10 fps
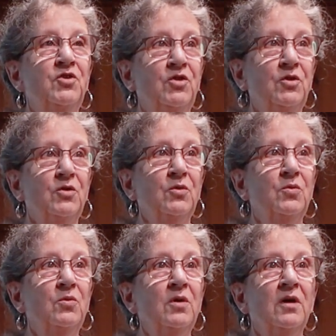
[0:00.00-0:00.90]

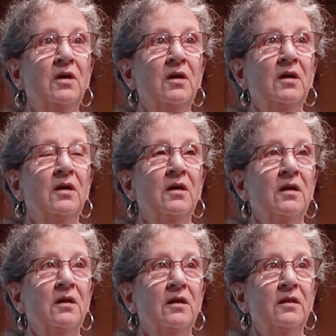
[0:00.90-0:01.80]
to
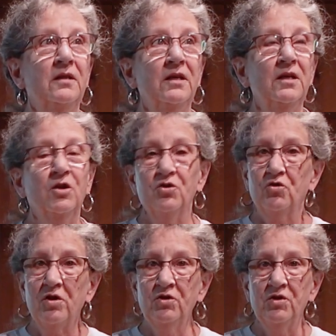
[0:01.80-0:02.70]
the
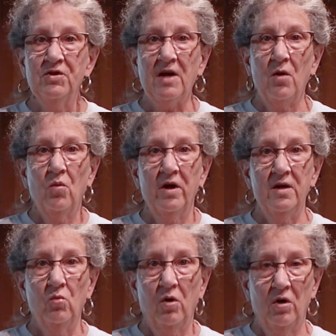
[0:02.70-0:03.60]
construction site where
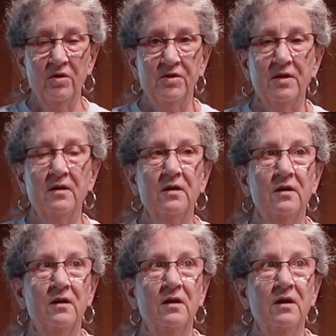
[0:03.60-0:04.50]
he worked,
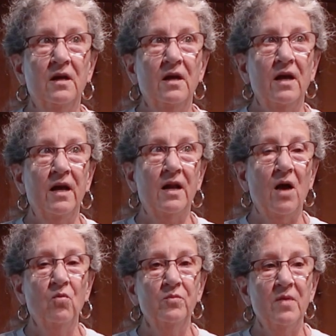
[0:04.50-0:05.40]
and
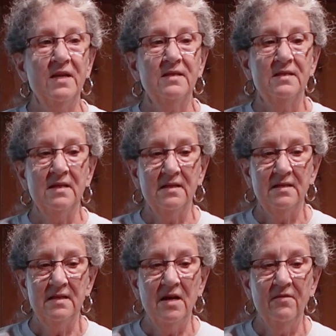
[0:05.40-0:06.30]
I would make
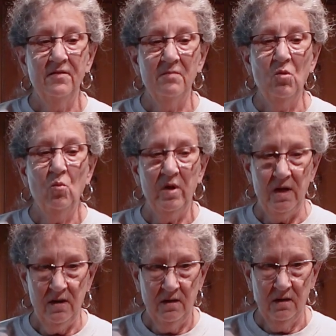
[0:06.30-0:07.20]
60 of them a
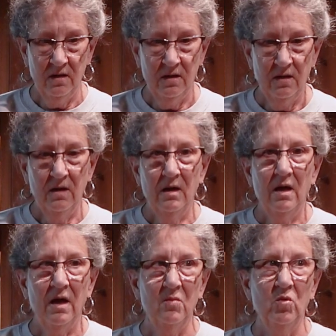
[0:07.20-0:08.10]
week,
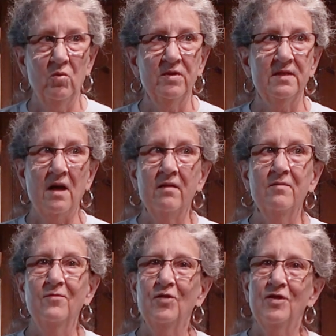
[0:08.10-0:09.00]
and we would sell
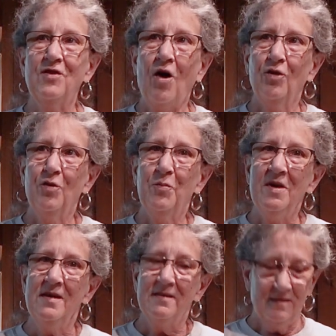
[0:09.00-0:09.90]
them for $1 a
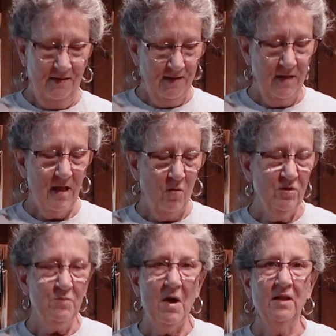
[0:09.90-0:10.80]
piece, and that
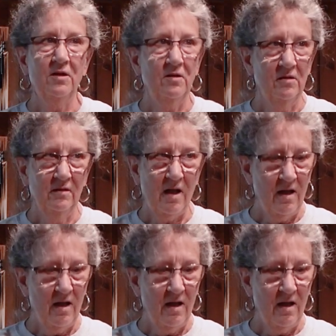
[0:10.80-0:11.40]
was my little